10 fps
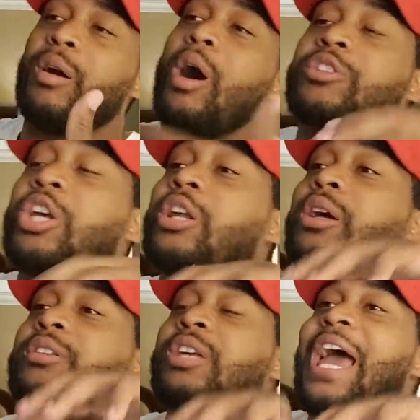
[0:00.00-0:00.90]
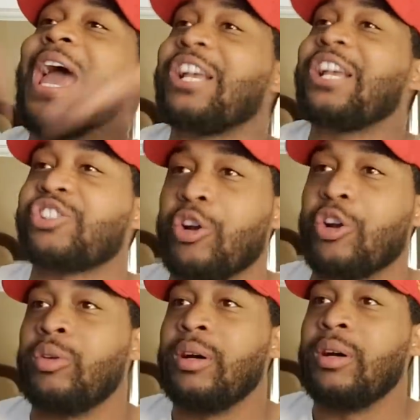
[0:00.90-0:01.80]
to the
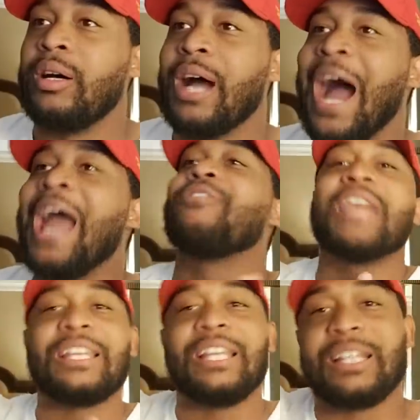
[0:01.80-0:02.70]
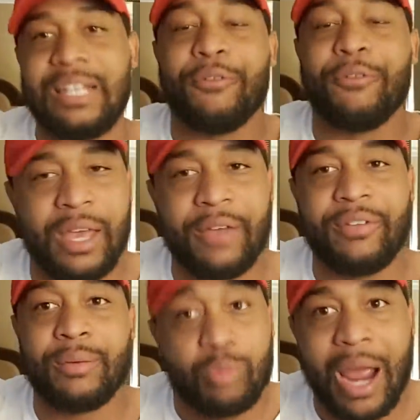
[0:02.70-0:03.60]
external, I have technically never forgiven
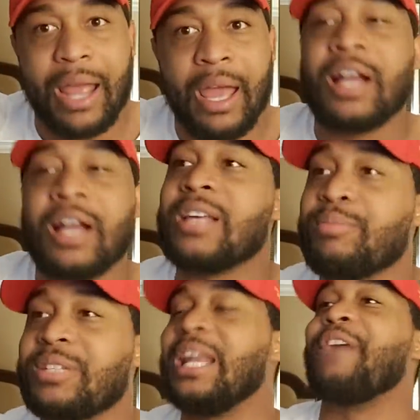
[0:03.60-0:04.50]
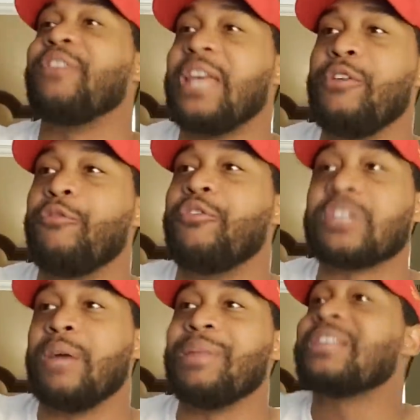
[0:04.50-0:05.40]
them, right? Because I'm saying I forgive you for
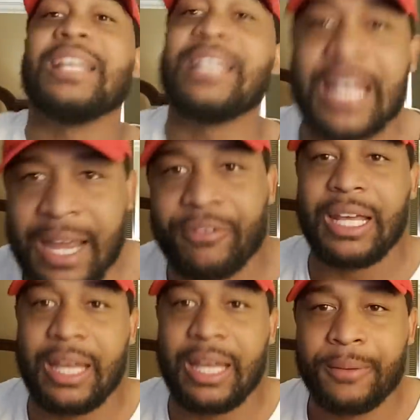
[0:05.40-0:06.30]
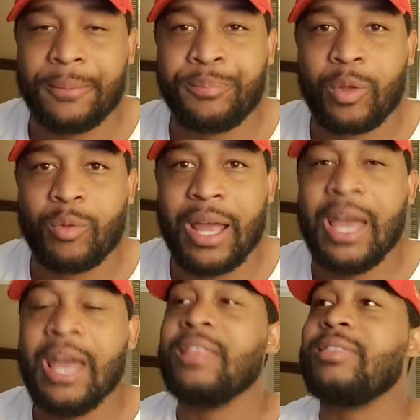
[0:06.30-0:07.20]
something they said they never did,
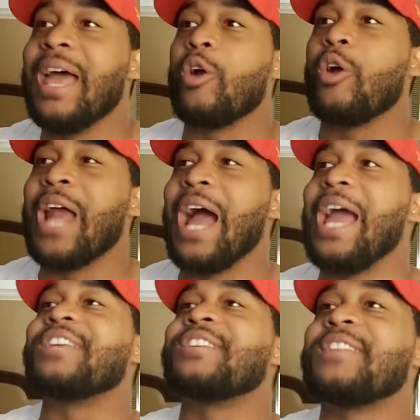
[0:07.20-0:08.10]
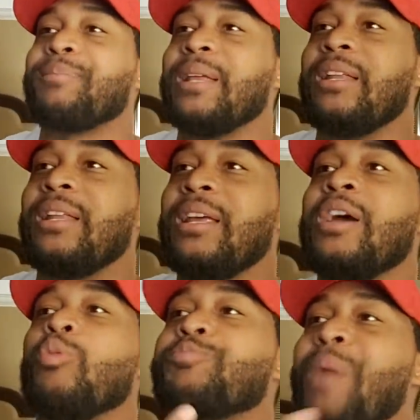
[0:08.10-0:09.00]
right? They are not accepting
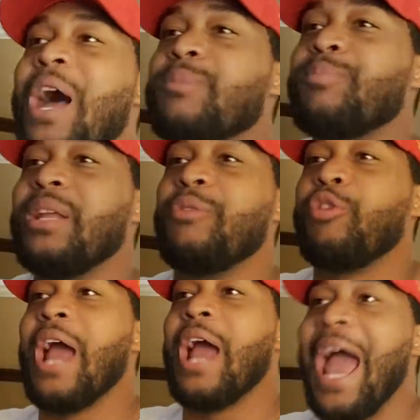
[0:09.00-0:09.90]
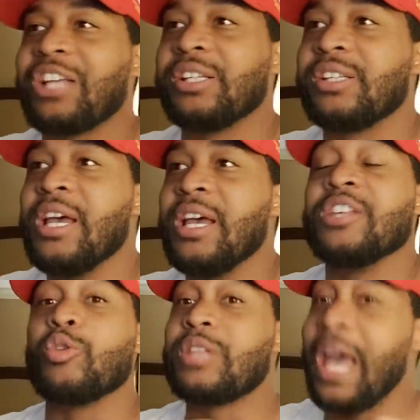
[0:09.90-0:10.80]
responsibility for their actions.
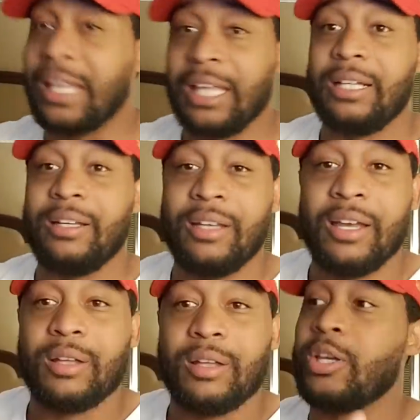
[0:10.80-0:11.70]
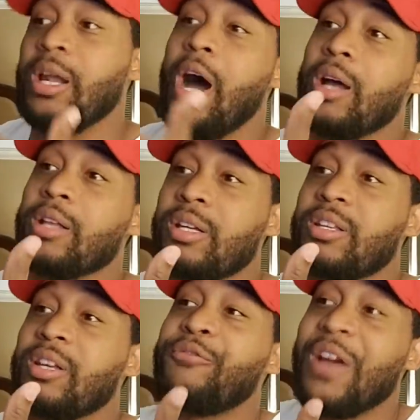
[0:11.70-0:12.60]
So technically, to
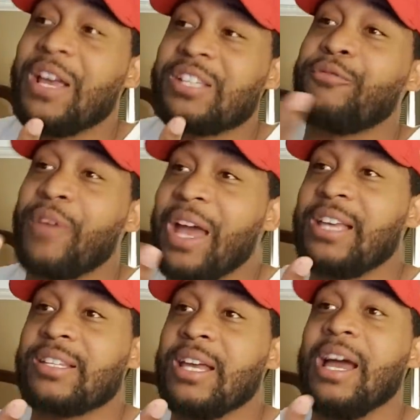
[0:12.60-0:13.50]
the face-to-face,